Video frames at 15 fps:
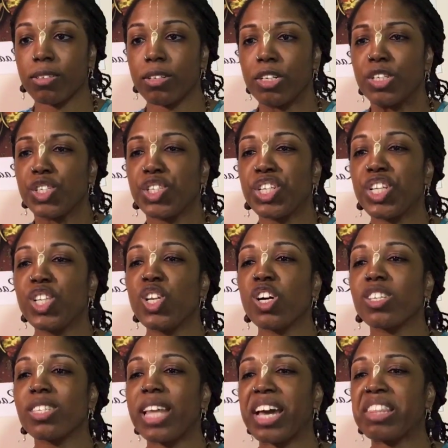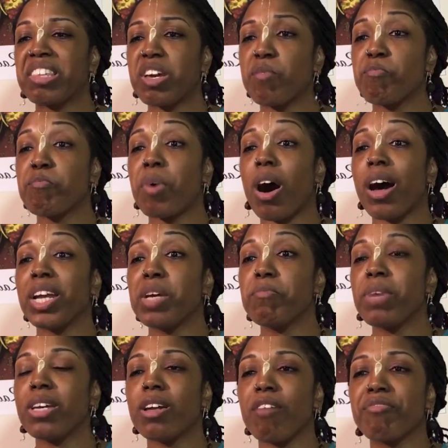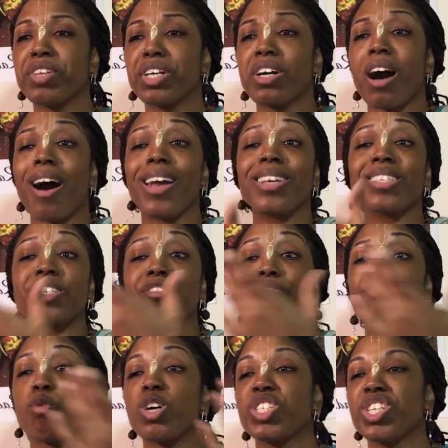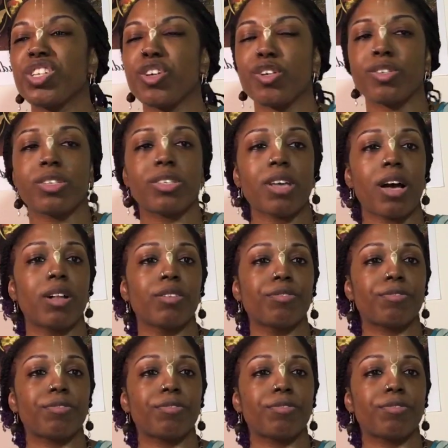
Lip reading: She looks like the embodiment of the goddess of fortune herself.